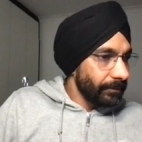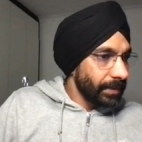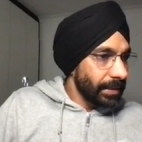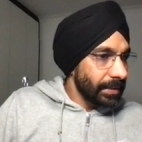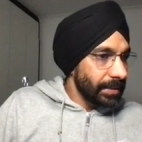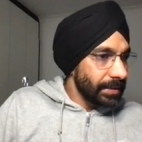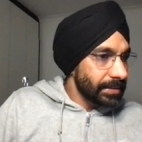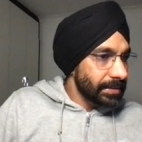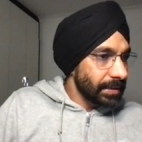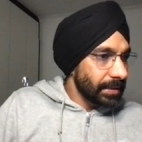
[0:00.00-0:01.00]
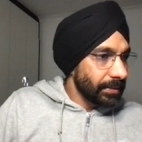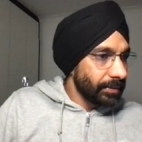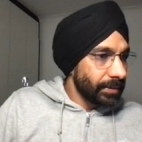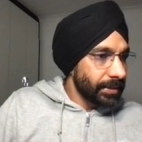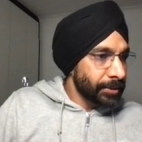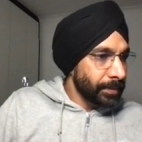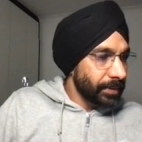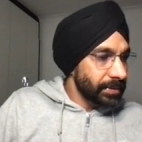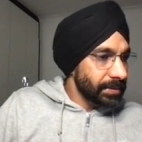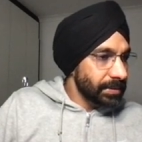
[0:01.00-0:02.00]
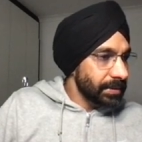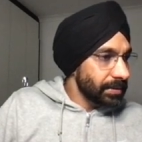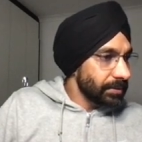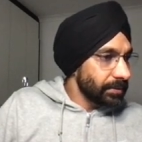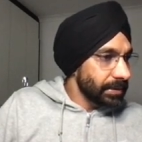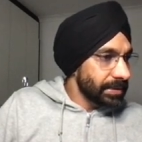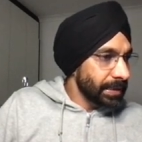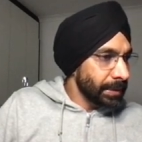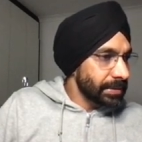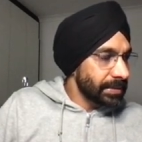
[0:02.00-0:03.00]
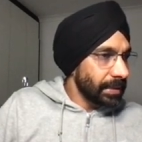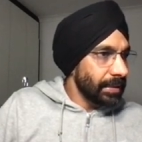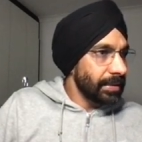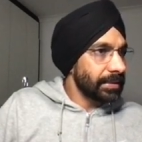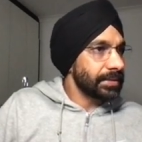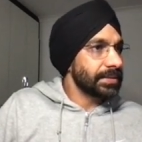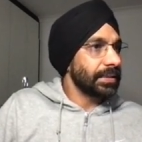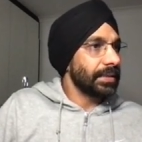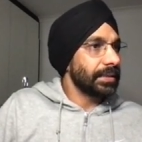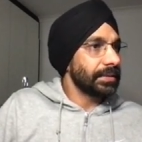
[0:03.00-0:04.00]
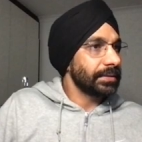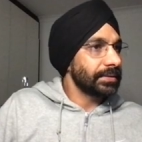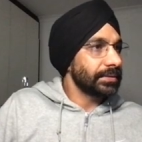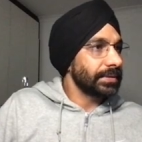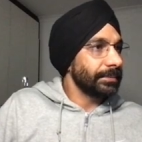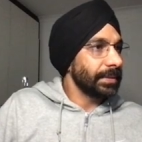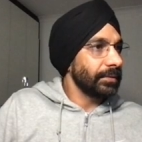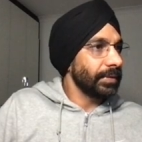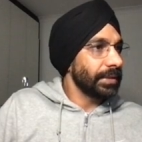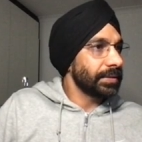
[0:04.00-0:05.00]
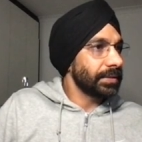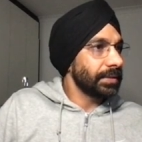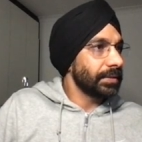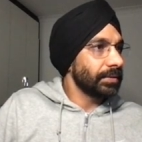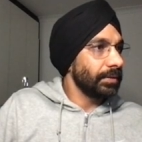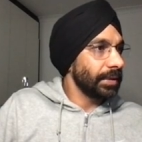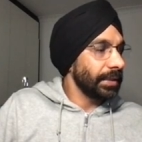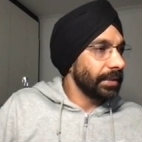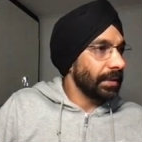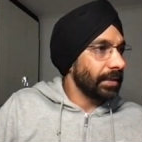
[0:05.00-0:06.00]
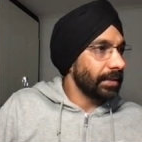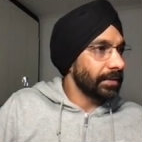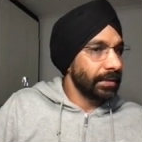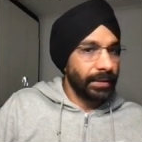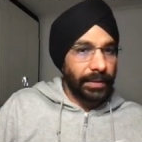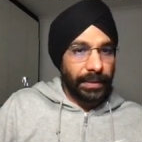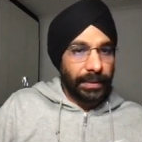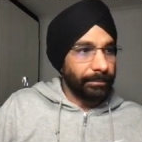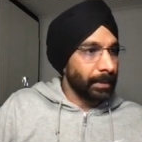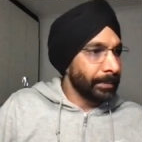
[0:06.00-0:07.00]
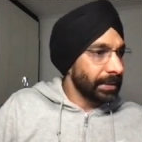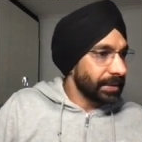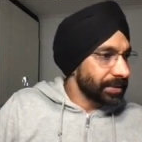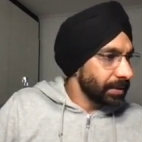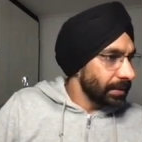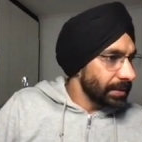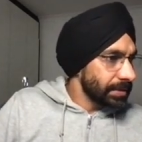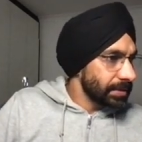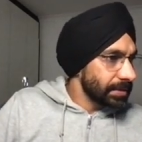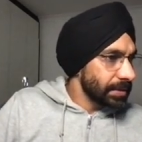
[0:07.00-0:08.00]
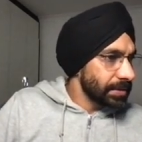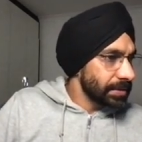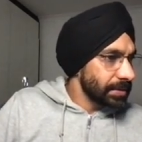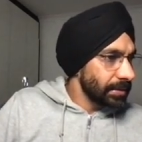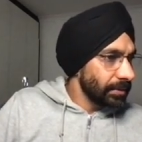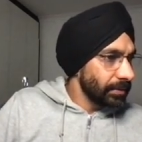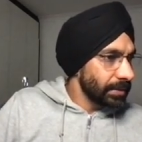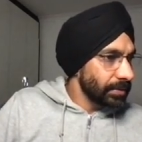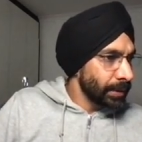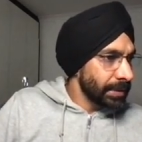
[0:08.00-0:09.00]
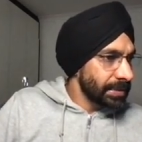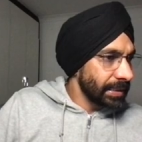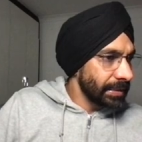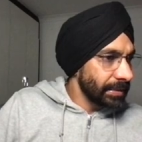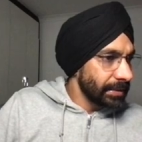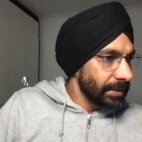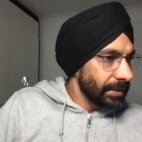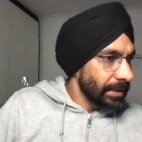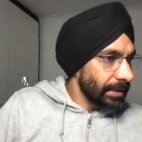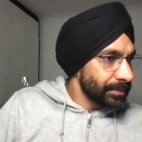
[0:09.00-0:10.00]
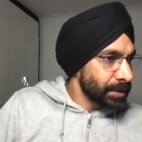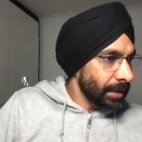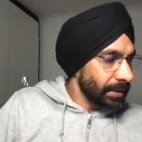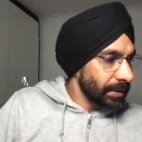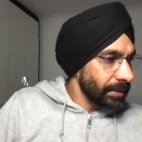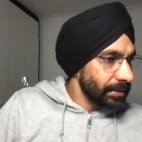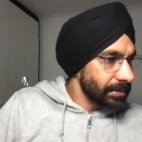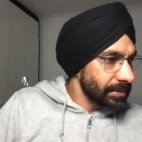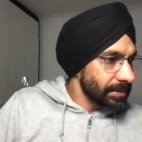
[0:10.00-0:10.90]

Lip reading: where is a good response? So it's saying start, so something went wrong in our implementation. Let's just look. So it's saying I'm starting.